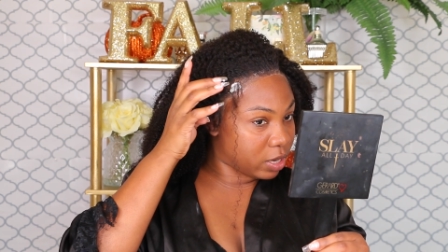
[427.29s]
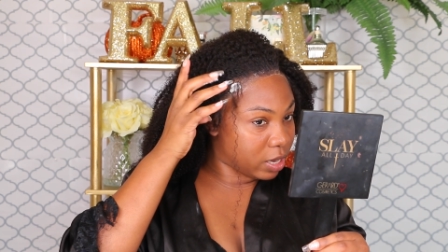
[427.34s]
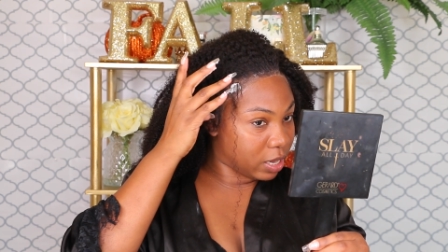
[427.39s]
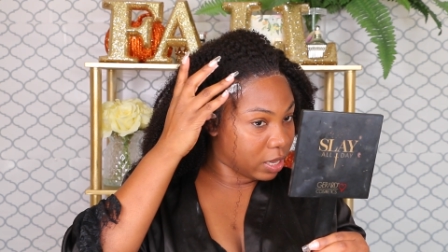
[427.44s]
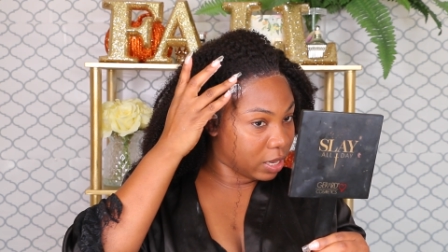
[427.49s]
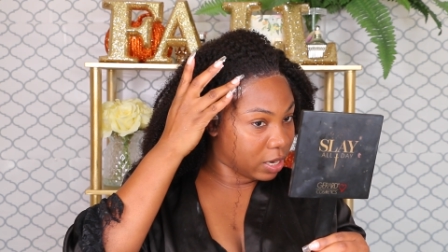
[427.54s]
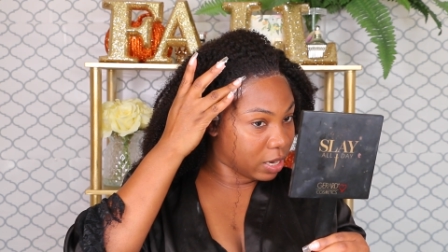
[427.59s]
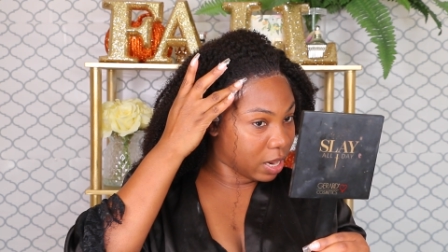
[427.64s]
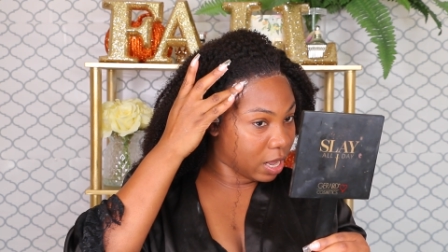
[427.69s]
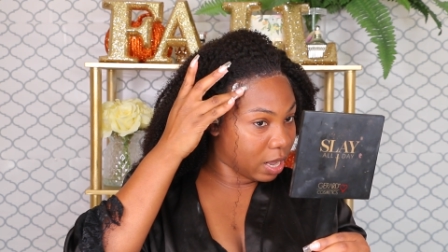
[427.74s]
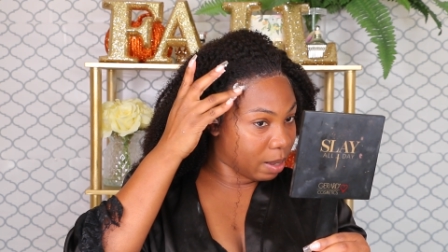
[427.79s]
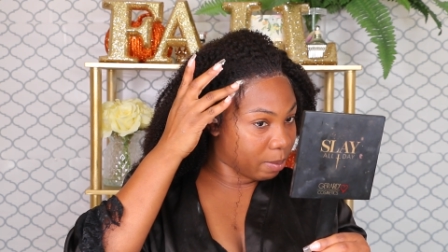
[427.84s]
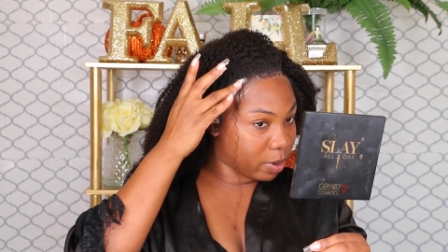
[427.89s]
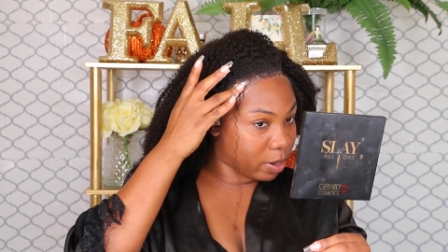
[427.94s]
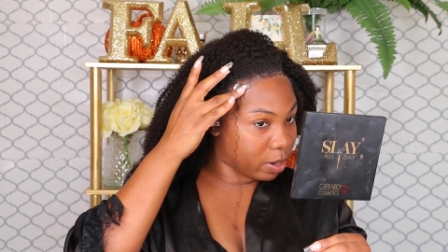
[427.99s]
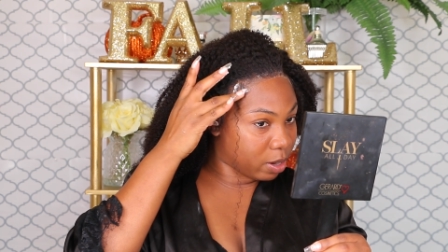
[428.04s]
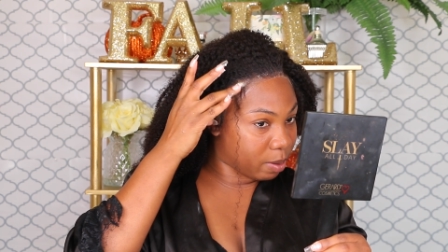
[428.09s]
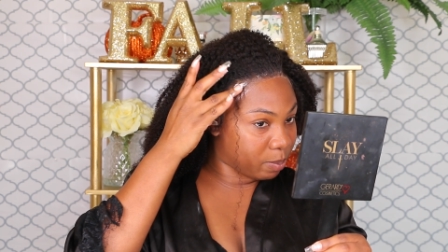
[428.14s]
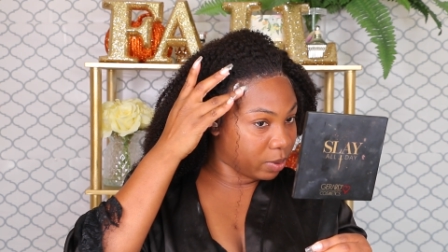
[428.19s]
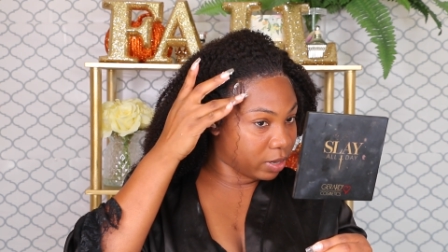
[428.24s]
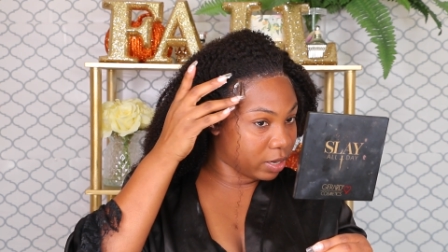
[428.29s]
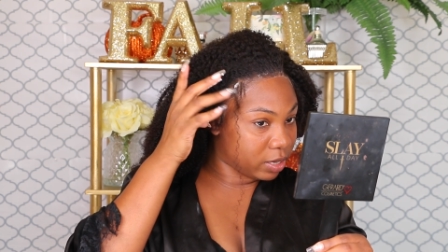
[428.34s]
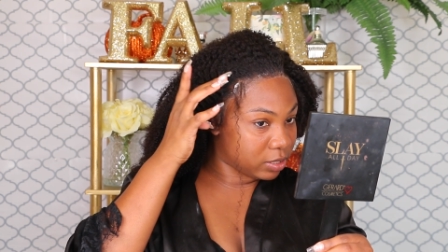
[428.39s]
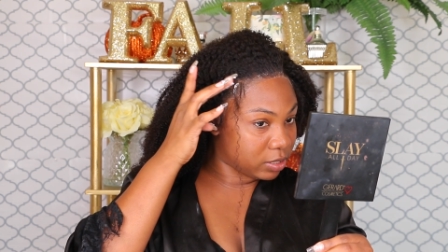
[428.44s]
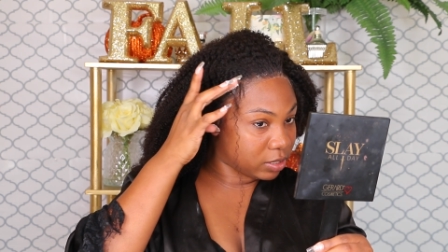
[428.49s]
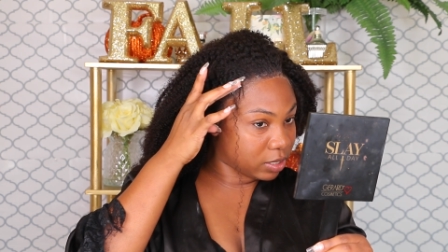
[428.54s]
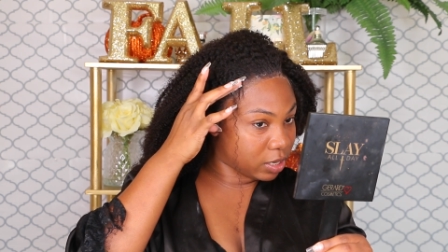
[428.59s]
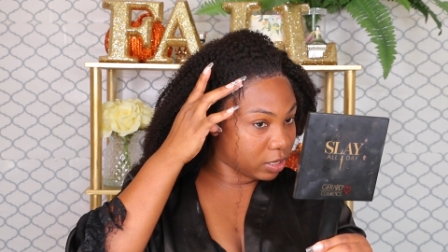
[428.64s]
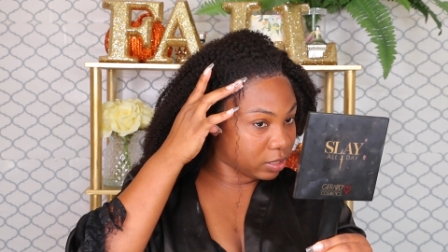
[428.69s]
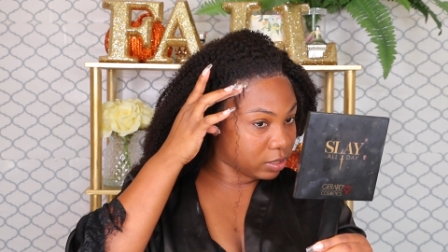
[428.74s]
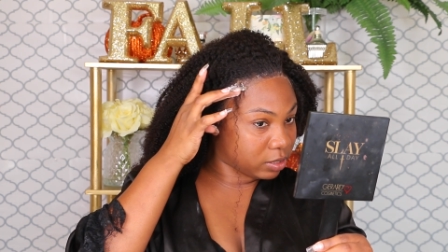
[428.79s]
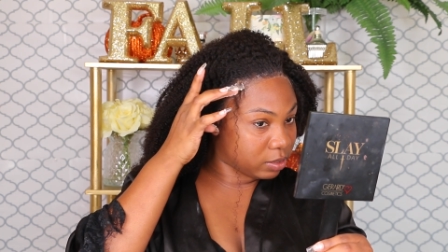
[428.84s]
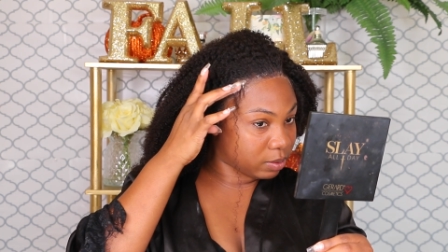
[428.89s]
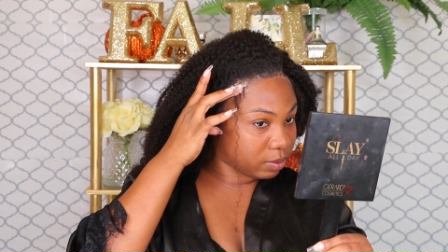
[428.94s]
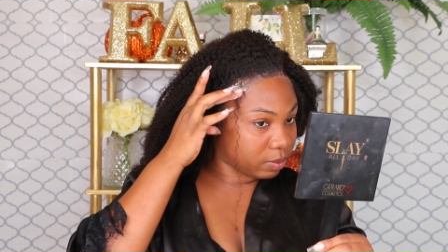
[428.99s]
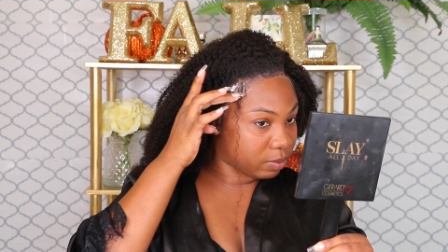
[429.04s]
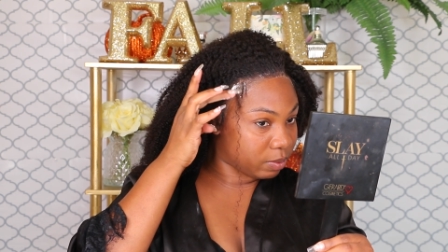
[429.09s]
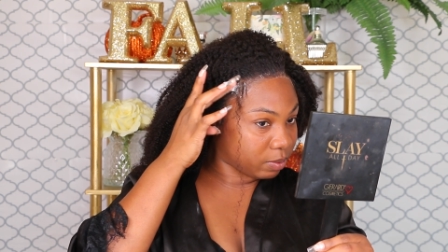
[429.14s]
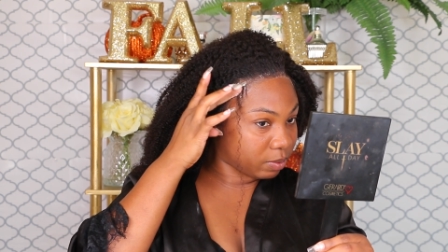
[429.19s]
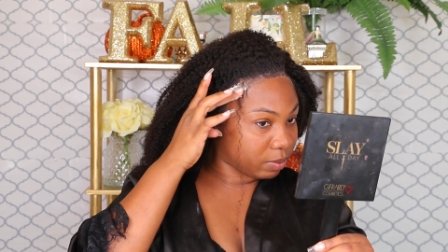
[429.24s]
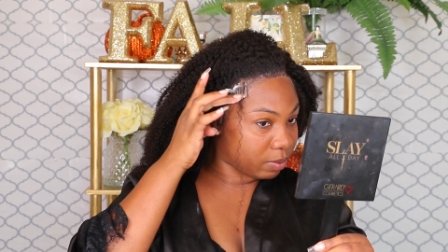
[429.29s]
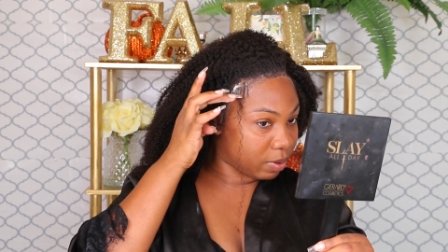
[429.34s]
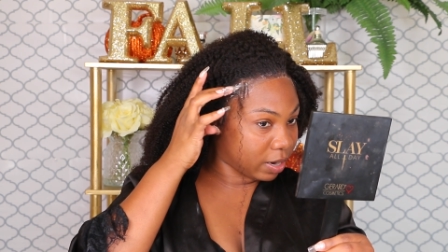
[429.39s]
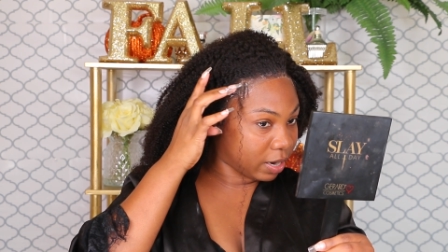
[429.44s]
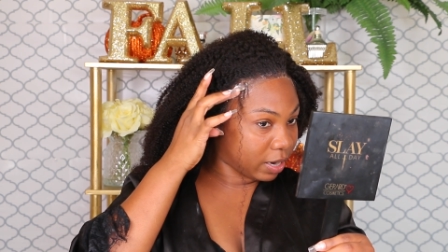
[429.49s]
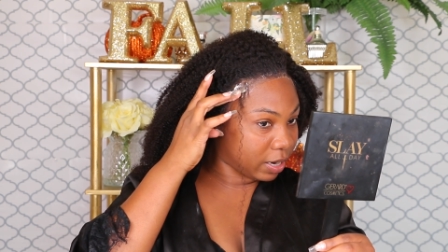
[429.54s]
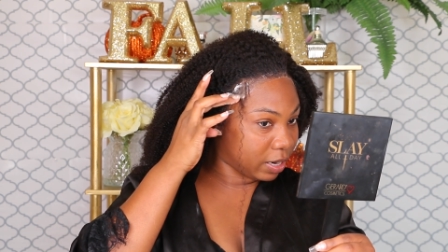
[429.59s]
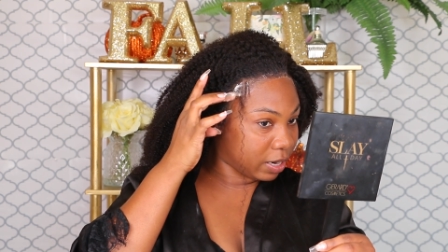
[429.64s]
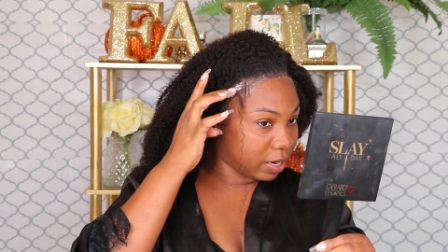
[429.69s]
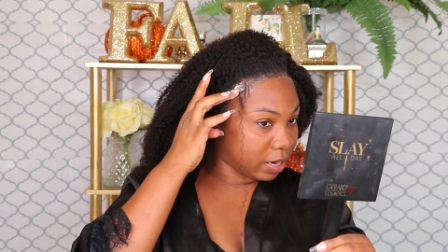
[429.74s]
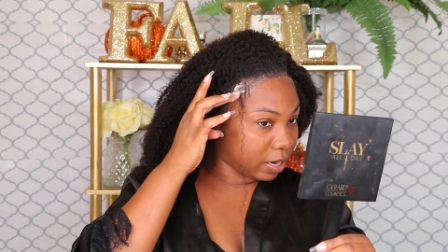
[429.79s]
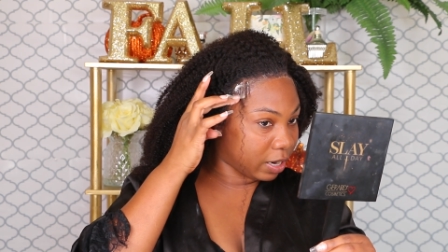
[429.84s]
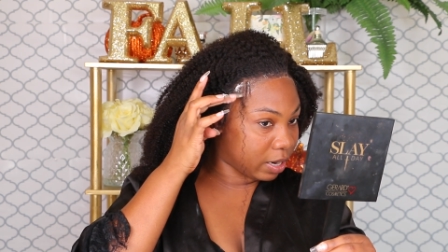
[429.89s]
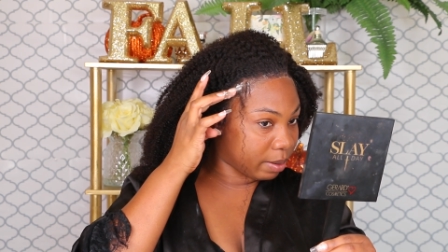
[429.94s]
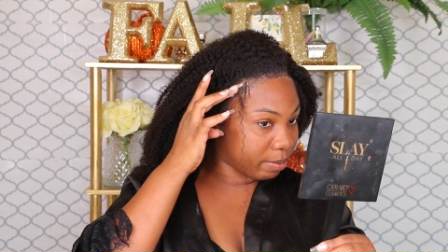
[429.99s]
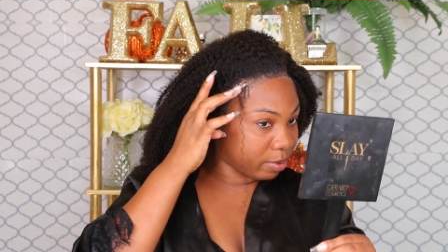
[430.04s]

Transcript: and I'm gonna place it right here